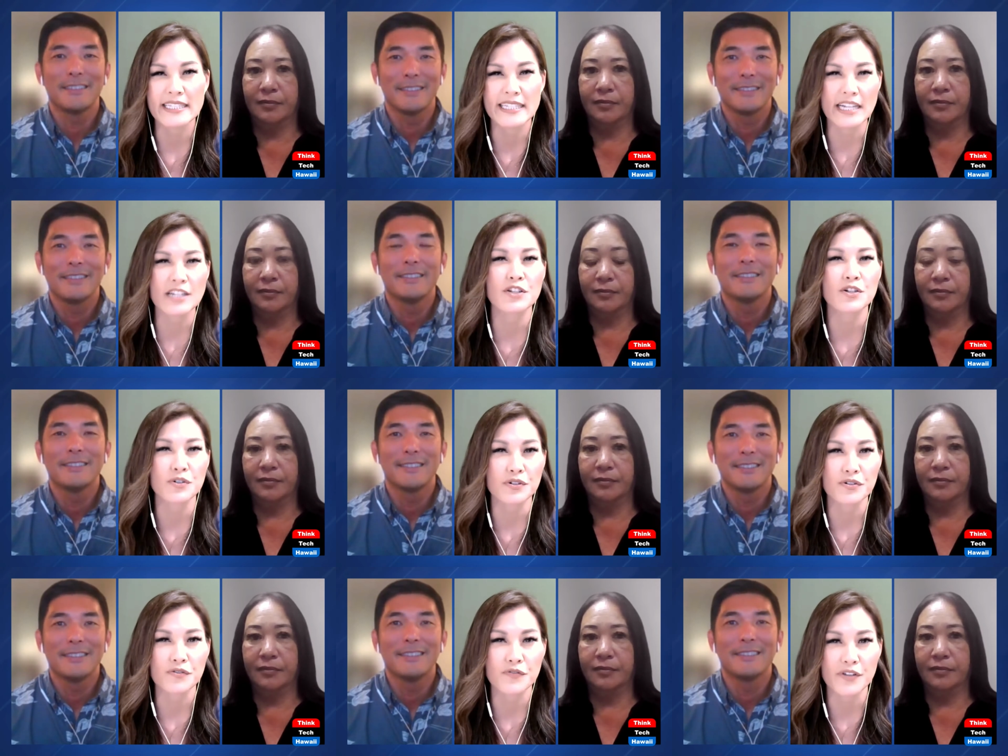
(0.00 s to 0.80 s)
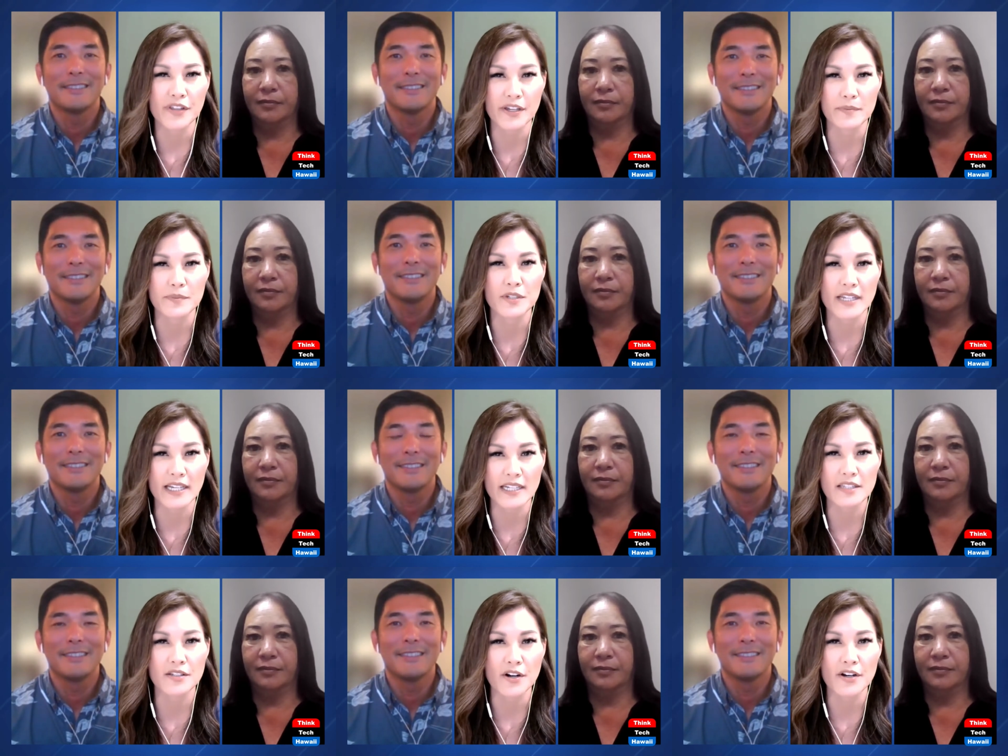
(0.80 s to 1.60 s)
Speaker 1: essential for them to
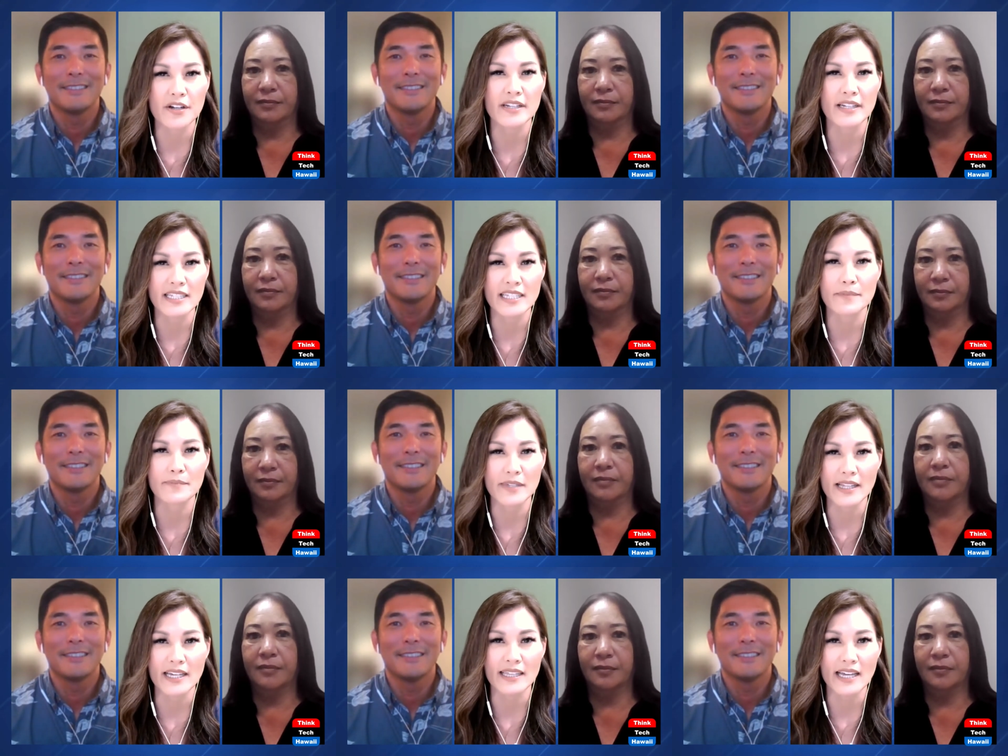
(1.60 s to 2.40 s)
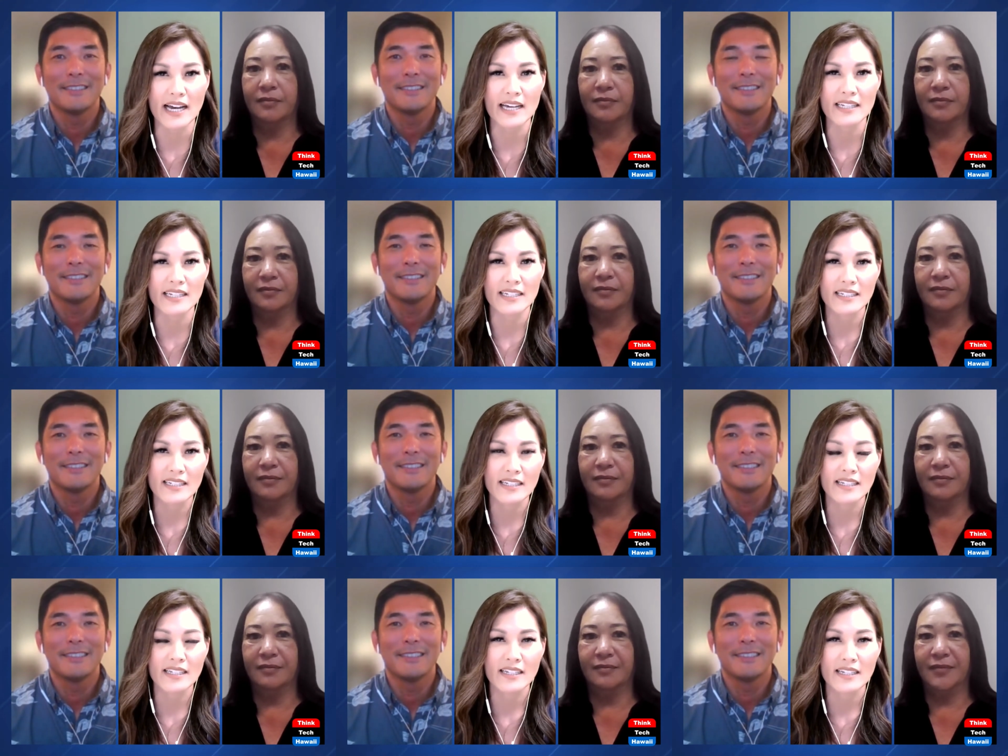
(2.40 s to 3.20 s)
get started in something like that?
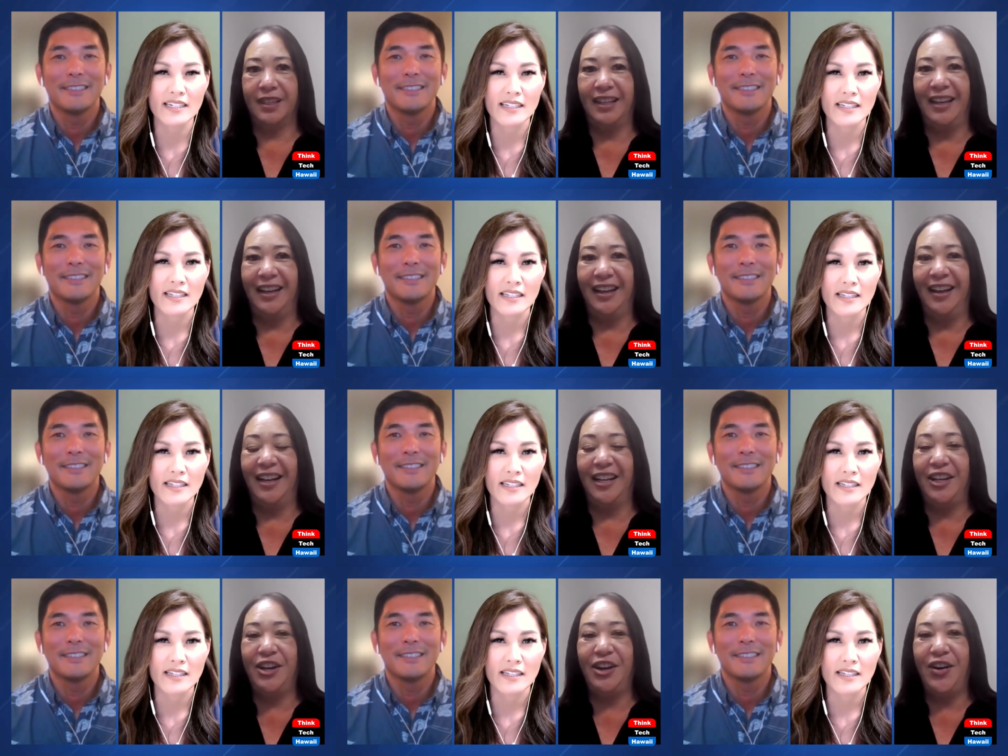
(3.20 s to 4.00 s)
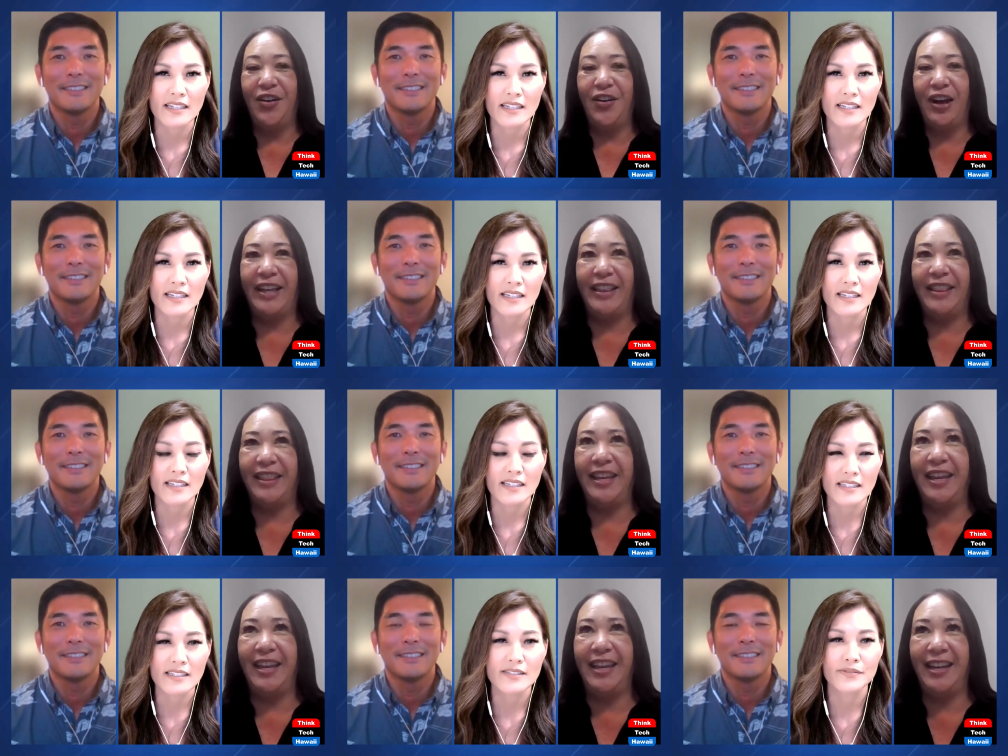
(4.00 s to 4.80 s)
Yeah, you
Speaker 2: know, I
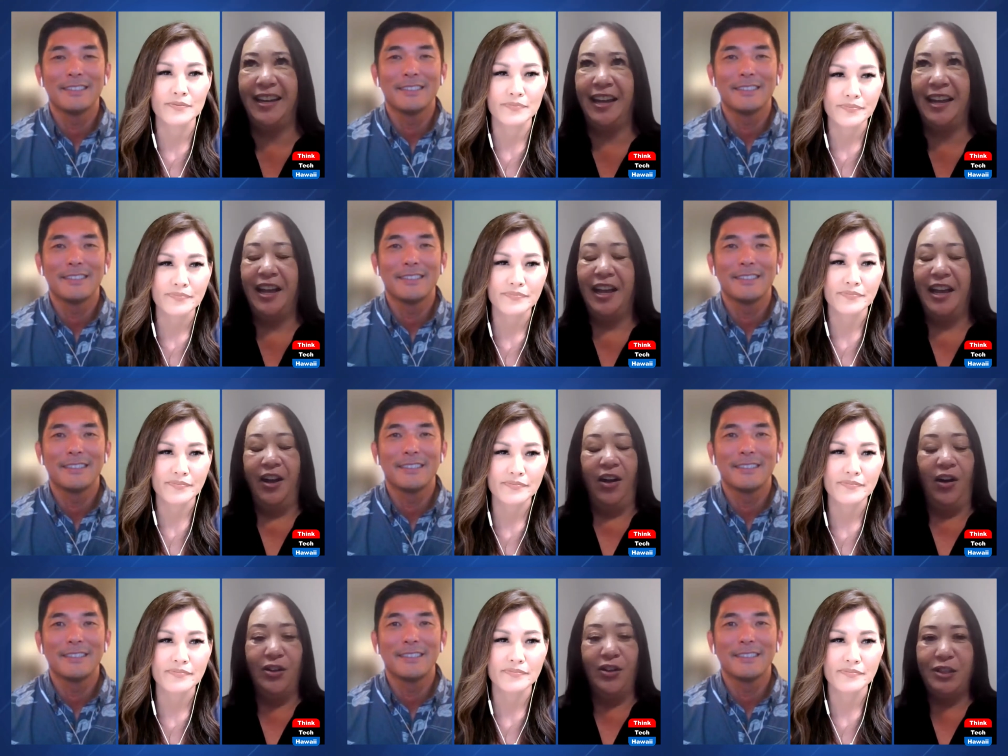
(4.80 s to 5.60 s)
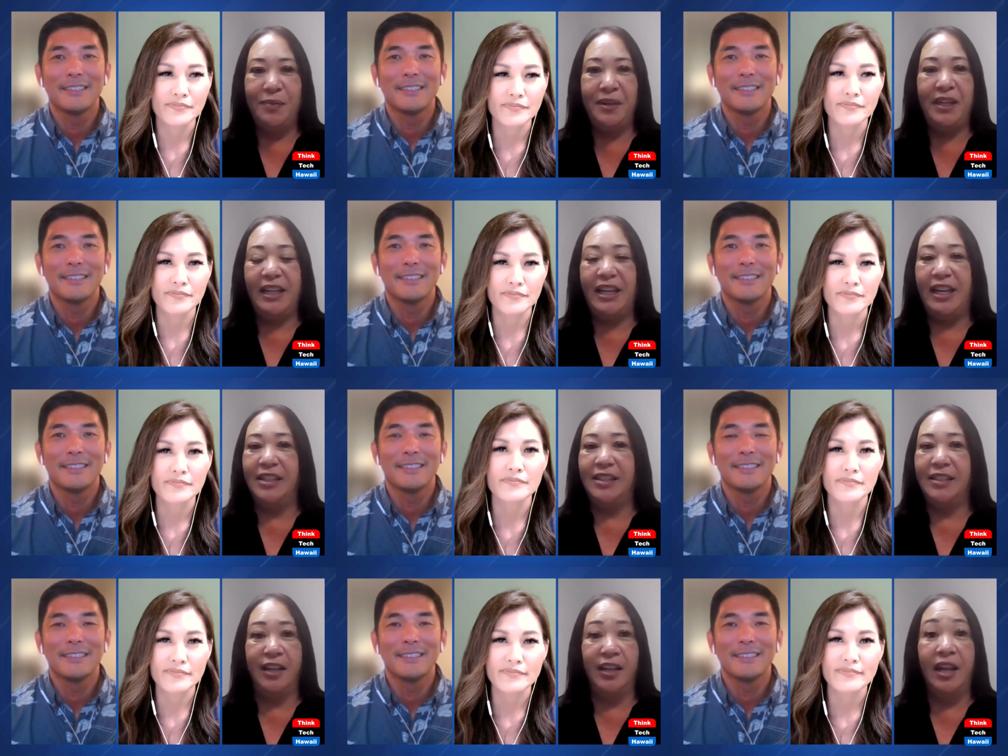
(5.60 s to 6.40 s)
think ultimately
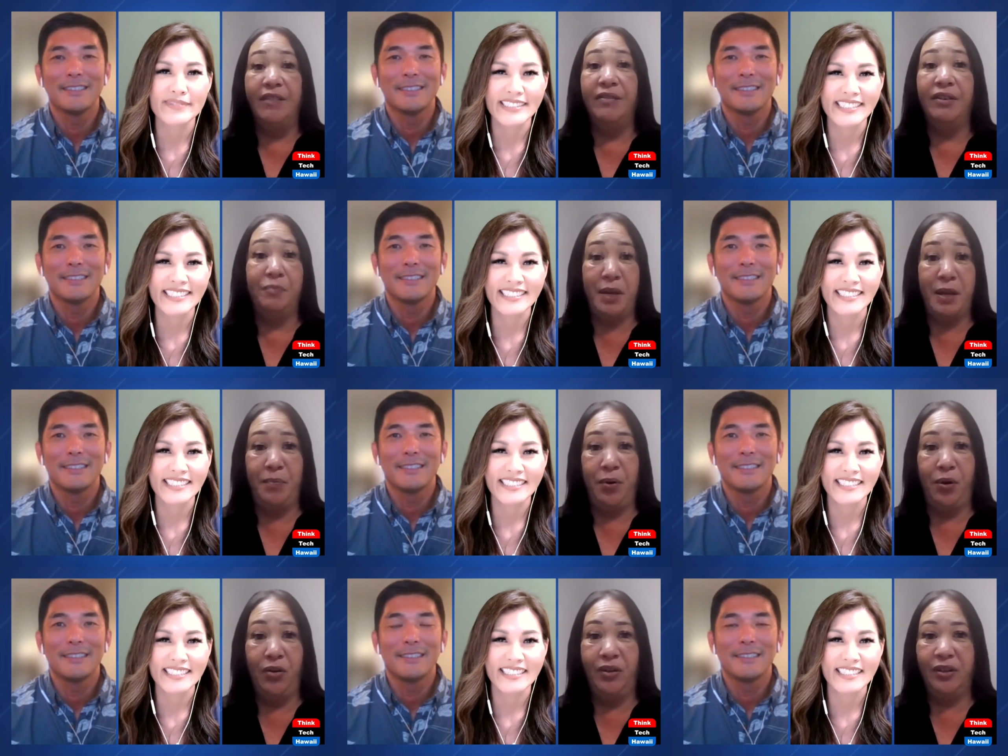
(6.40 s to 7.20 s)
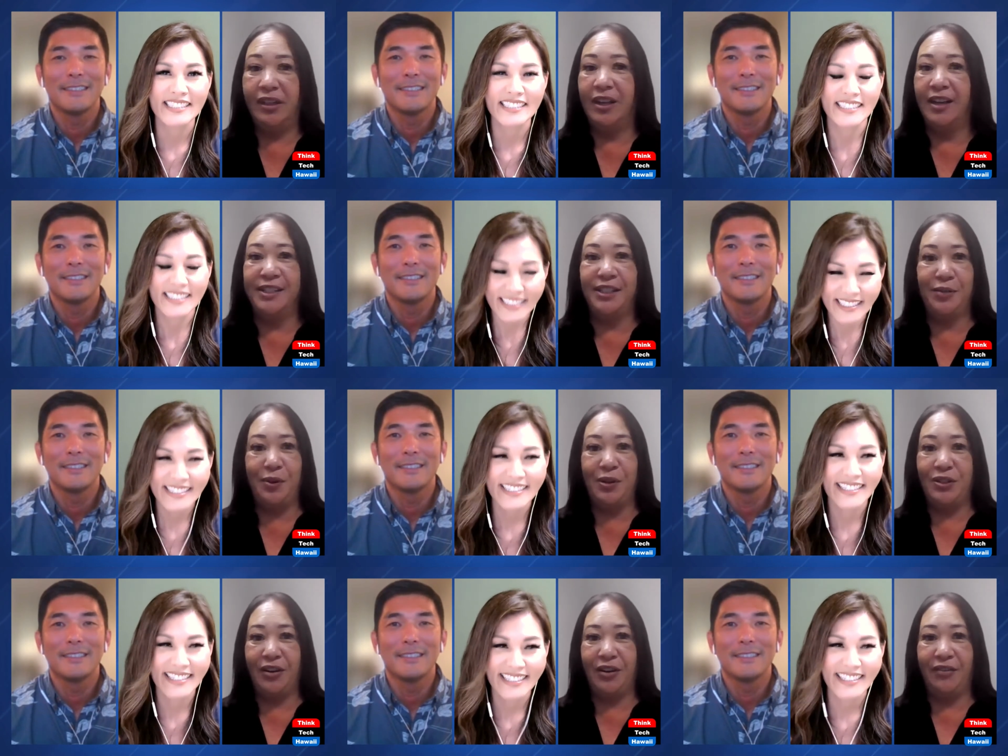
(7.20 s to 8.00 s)
it's the love of people,
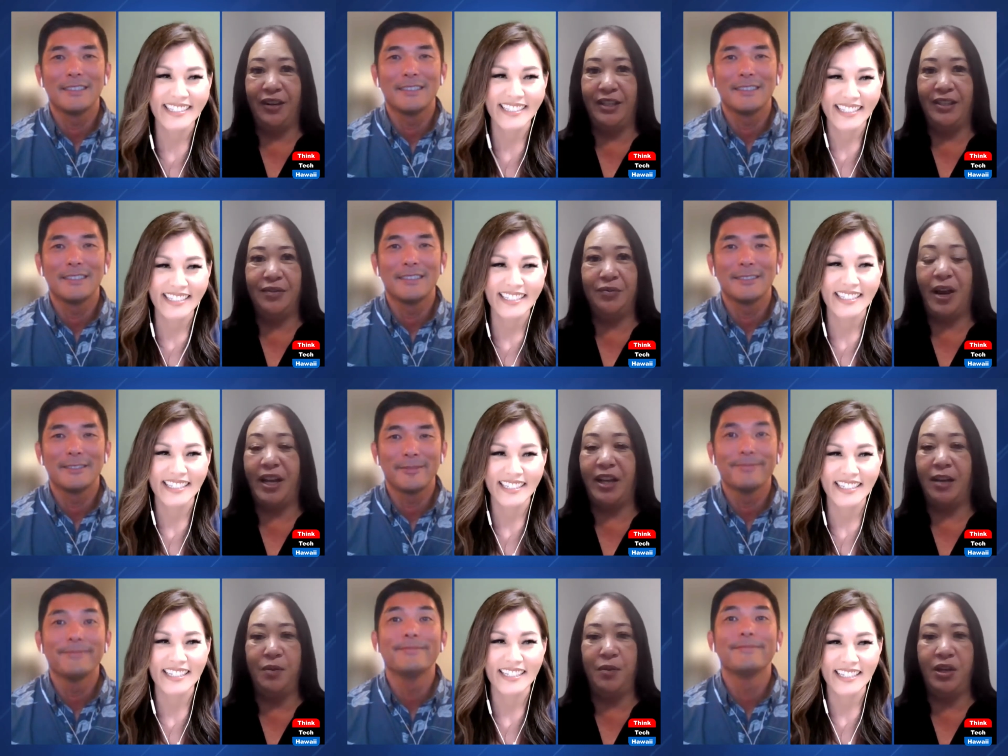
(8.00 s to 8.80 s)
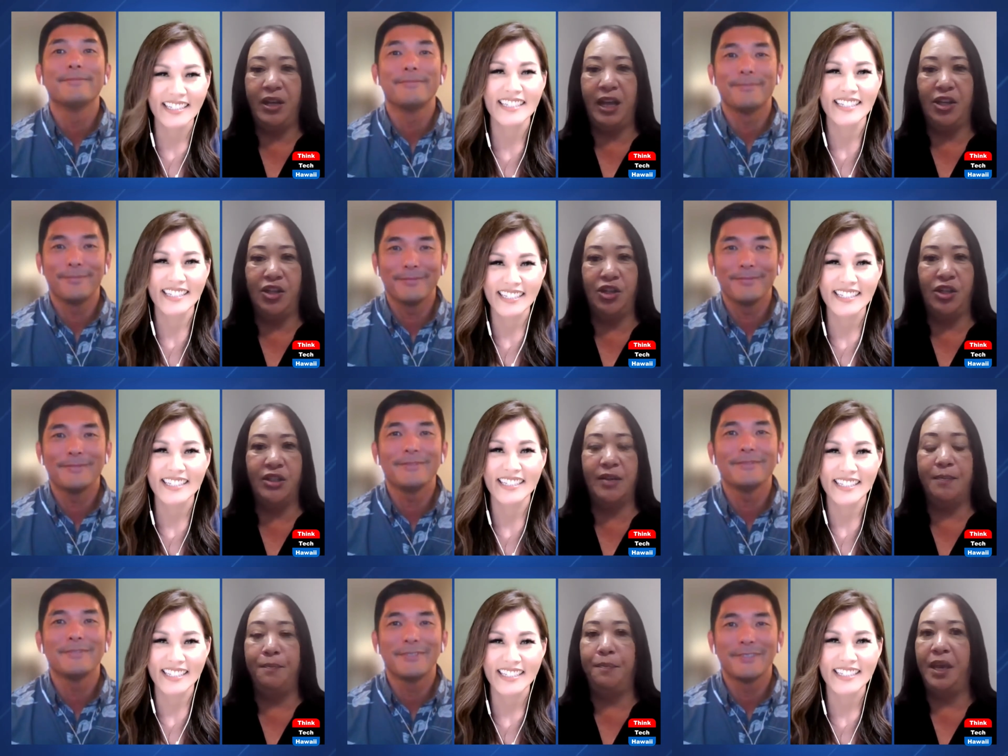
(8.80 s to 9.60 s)
customer service, right? Communication
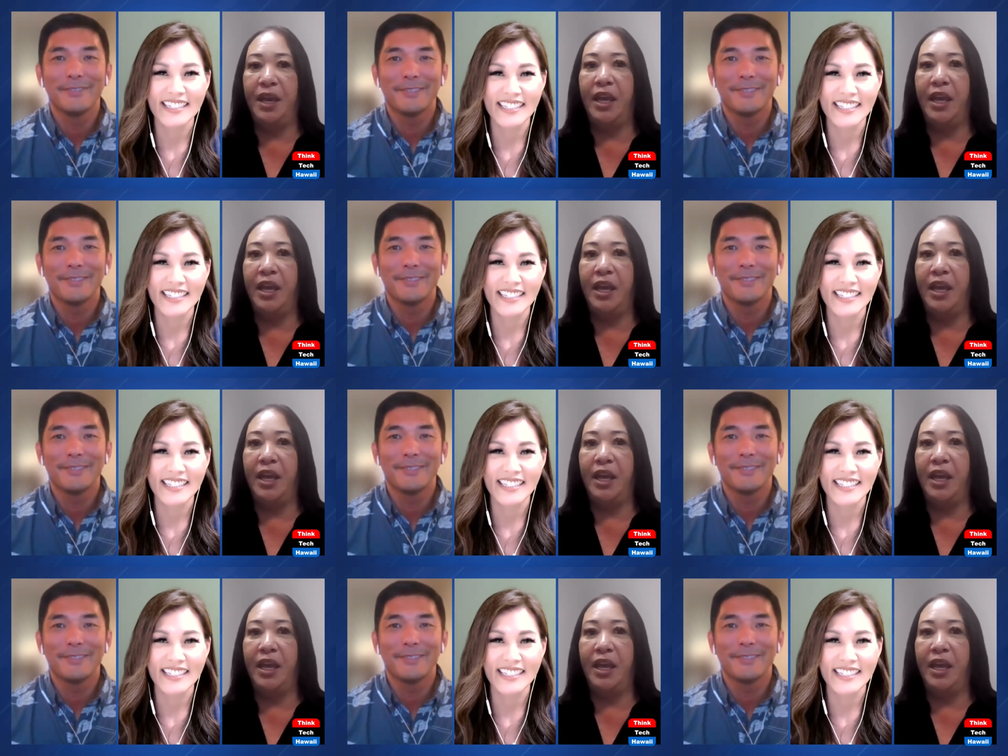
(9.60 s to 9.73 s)
is a